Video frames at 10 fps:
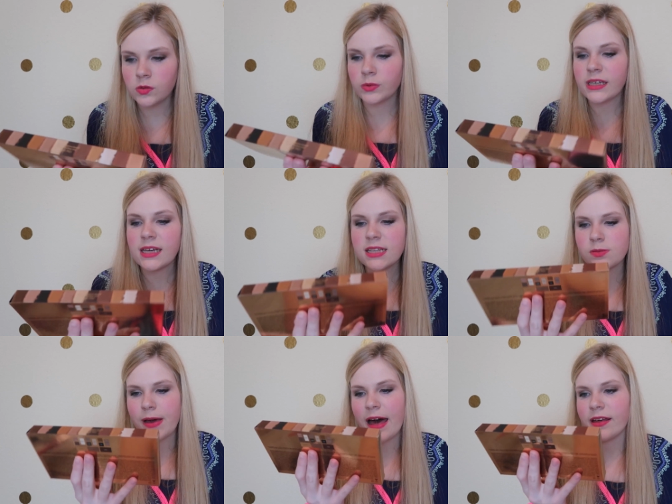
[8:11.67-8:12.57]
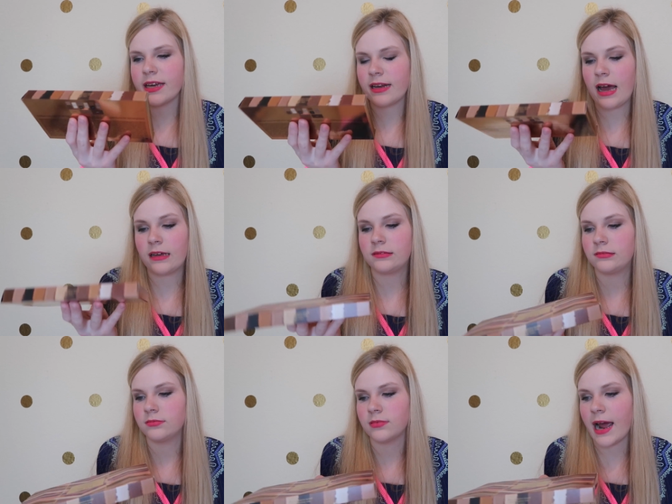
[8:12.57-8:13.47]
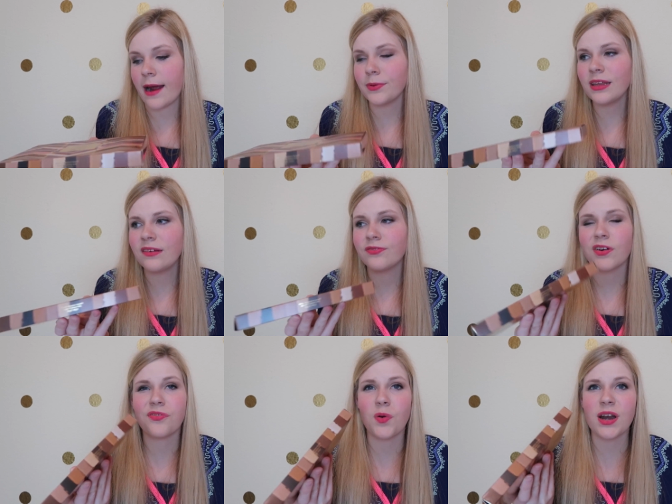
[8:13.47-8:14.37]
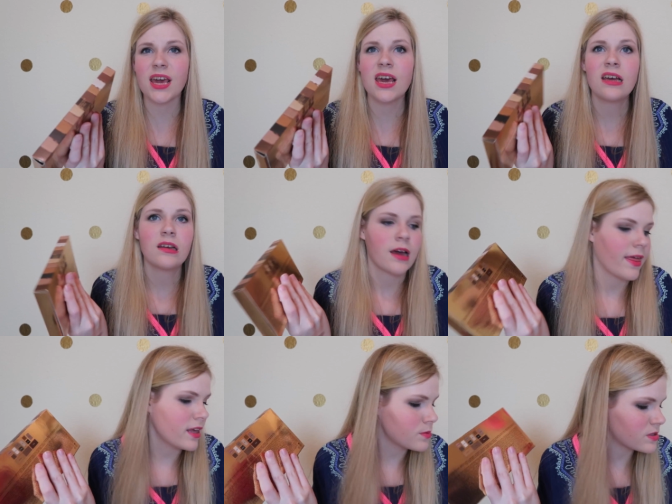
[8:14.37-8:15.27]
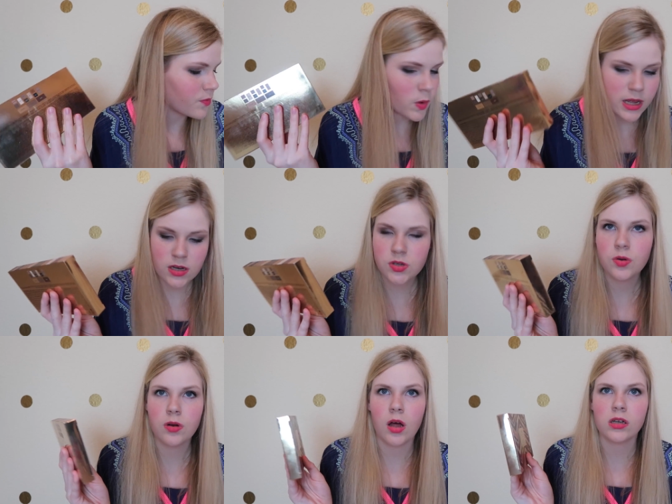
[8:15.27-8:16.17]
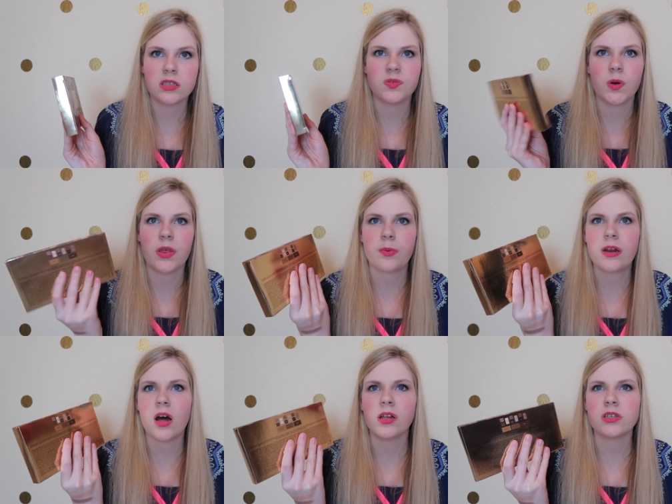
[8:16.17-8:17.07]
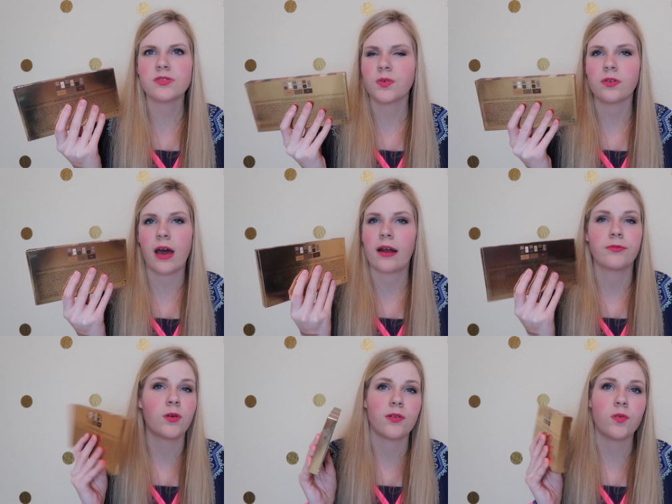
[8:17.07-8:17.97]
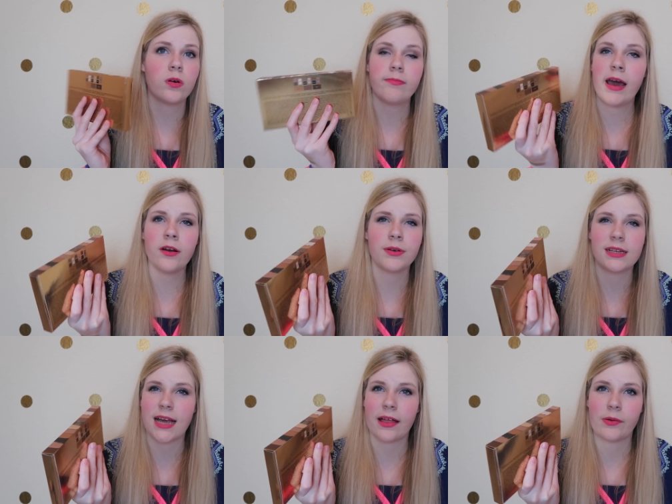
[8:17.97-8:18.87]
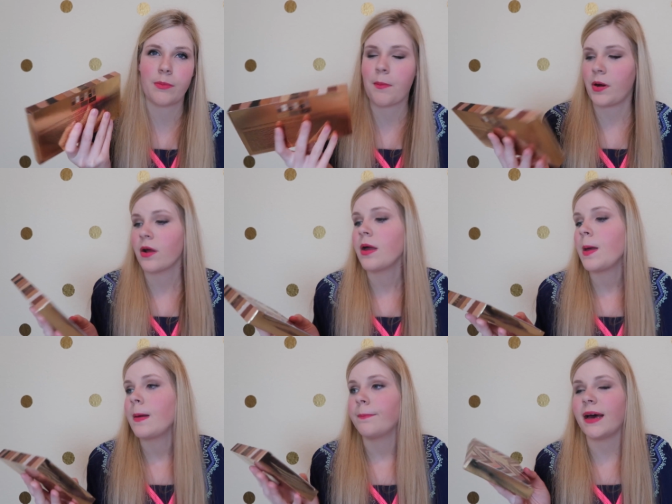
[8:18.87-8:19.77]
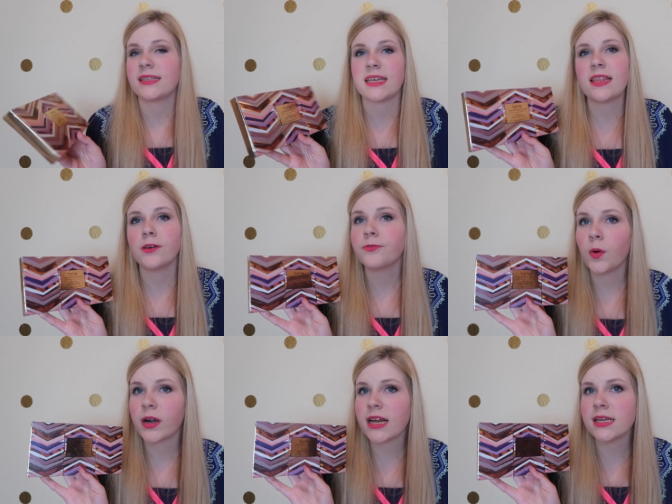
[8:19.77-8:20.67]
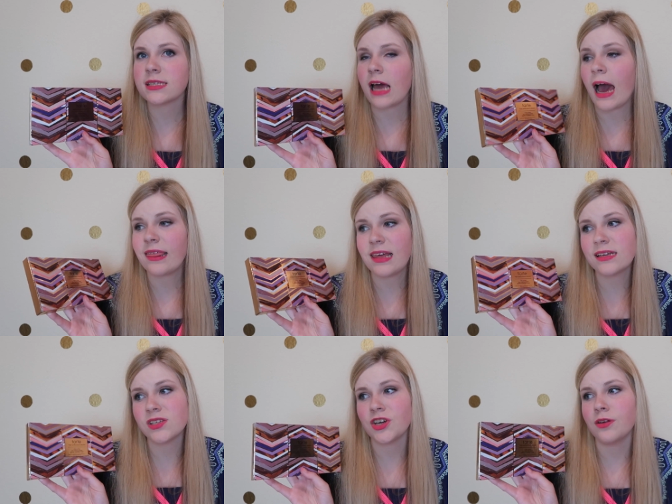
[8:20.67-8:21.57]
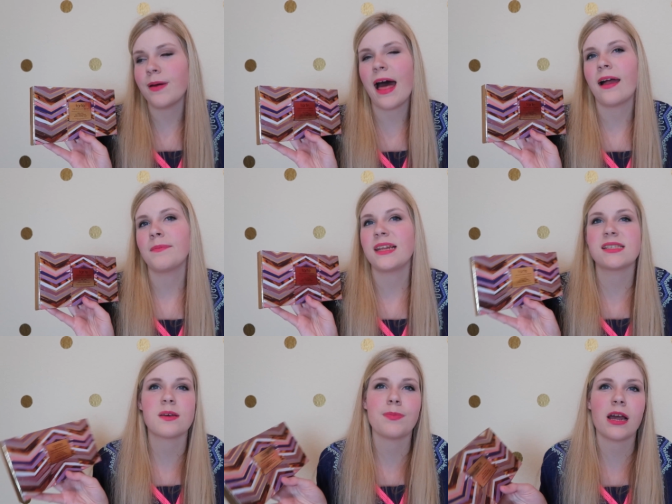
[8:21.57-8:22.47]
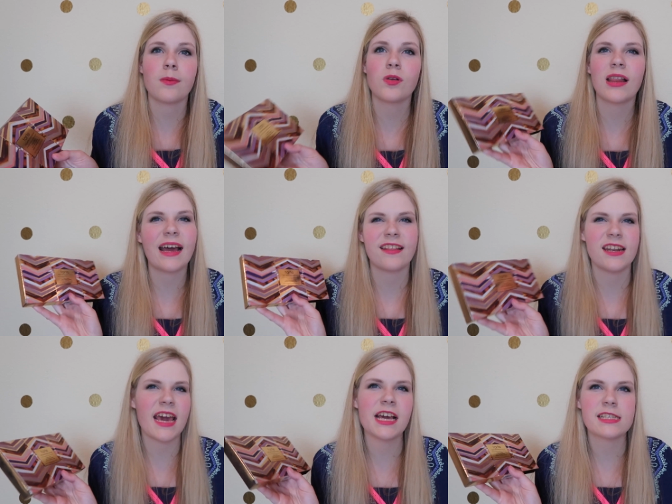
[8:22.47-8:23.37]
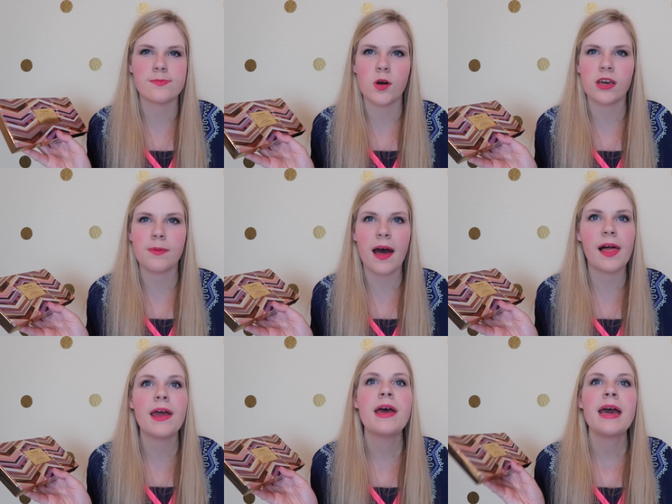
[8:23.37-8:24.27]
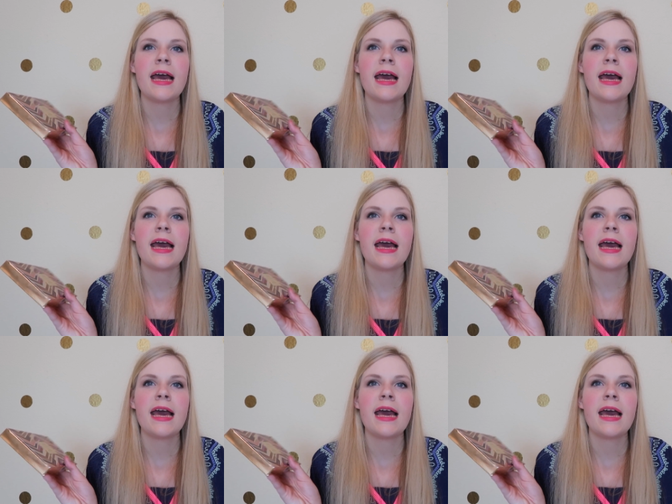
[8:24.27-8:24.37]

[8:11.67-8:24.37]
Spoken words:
really, this palette, I really, for I think it was $42, $43, 44. I don't exactly remember. But in the 40s, I think it's a good palette. I mean, it's comparable to like the Naked Smoky palette.